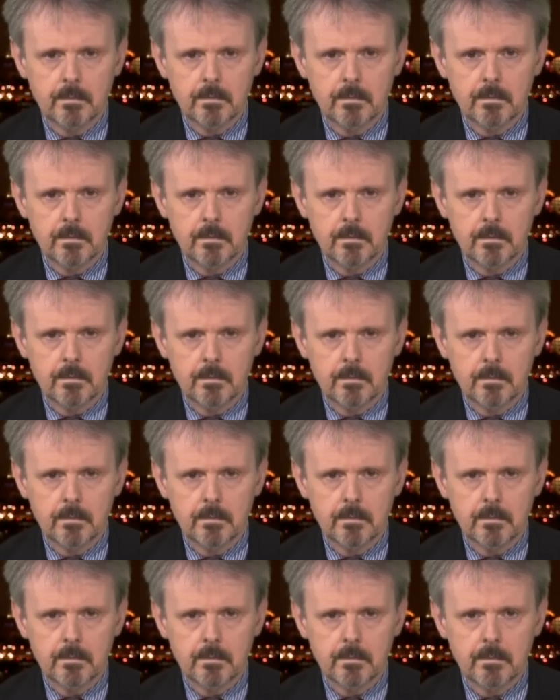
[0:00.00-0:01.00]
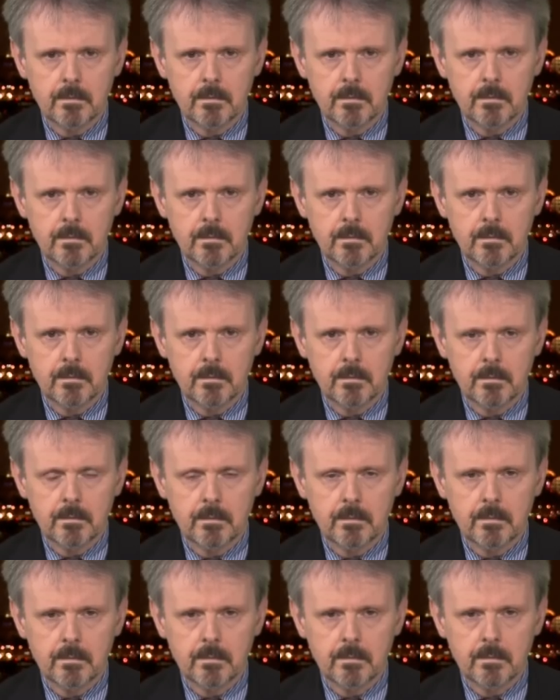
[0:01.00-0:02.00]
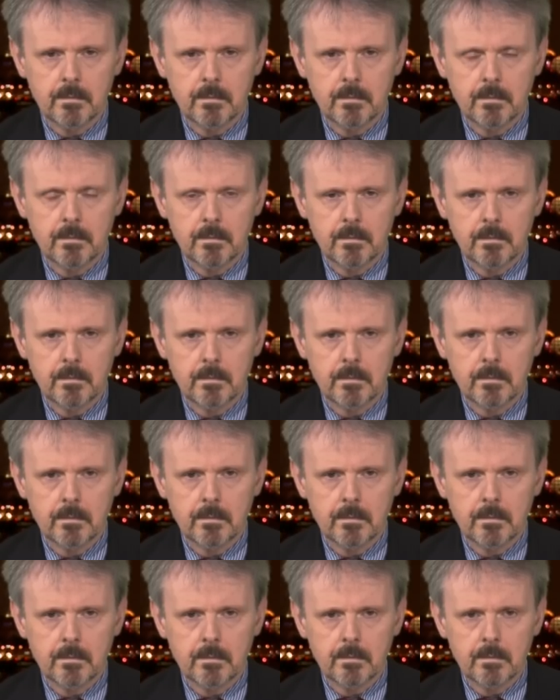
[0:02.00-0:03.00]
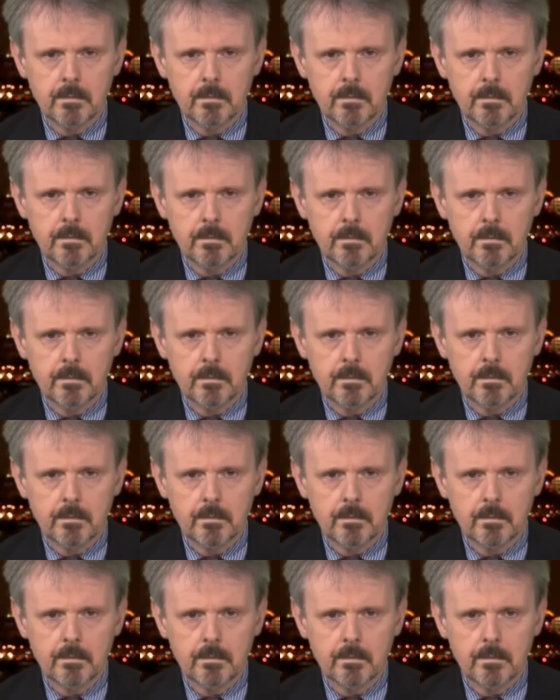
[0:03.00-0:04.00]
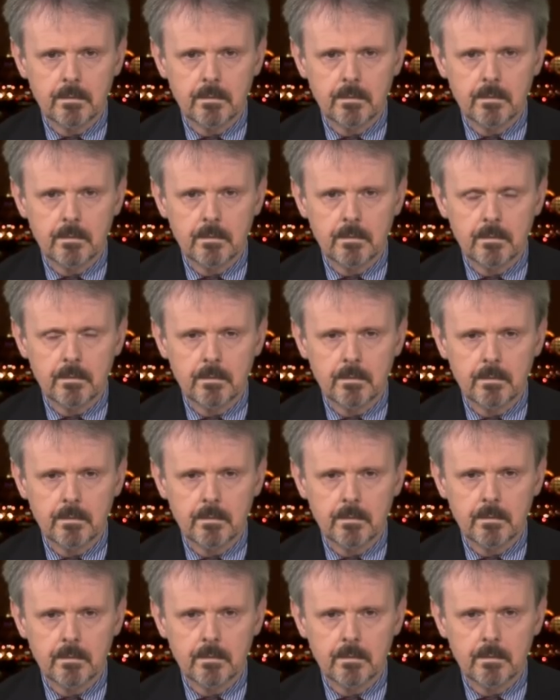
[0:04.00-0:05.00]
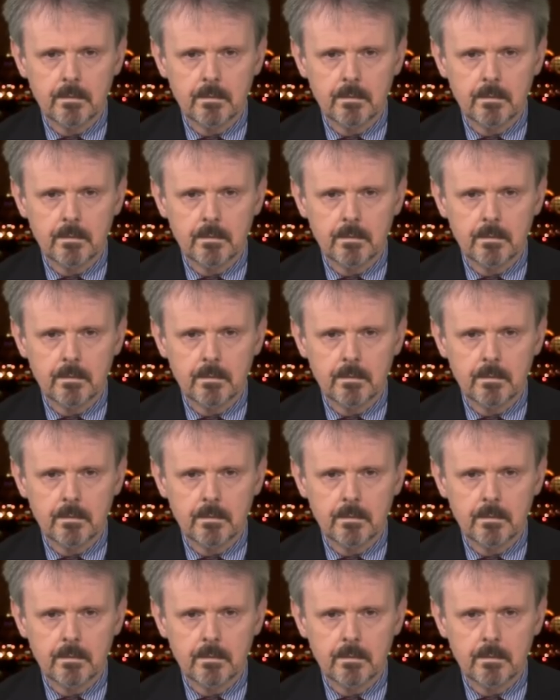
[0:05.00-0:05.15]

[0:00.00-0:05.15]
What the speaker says: The person shown says nothing.